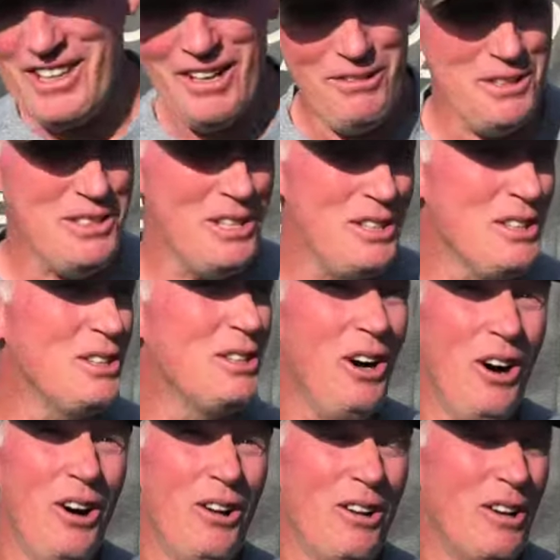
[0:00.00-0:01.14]
was a good
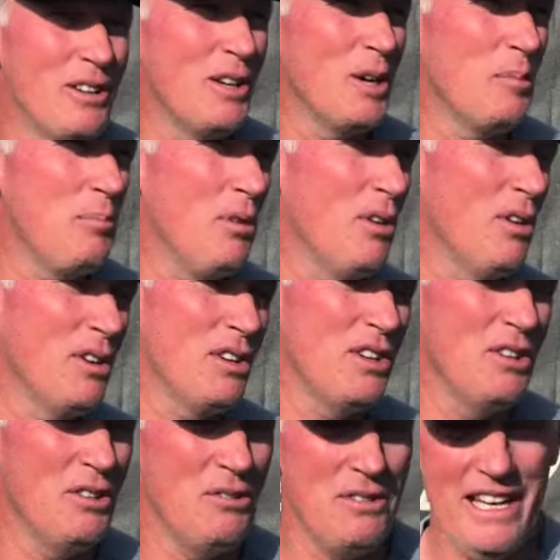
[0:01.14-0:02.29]
call on their part. You
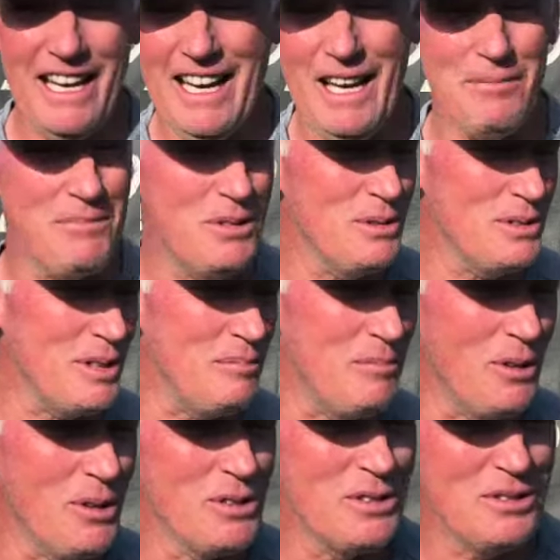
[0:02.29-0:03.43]
know, that happened to us at
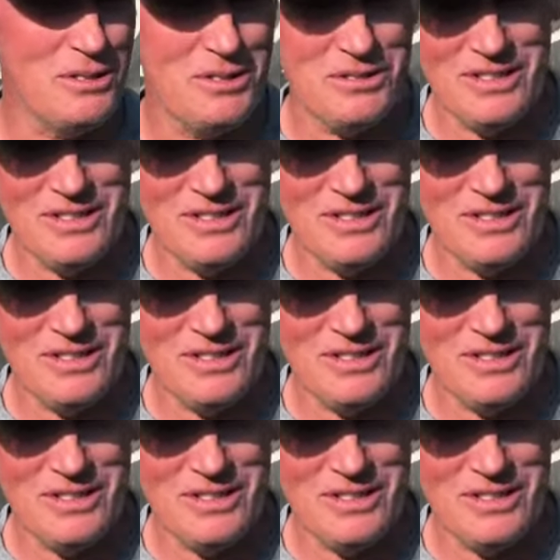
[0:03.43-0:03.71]
Marshall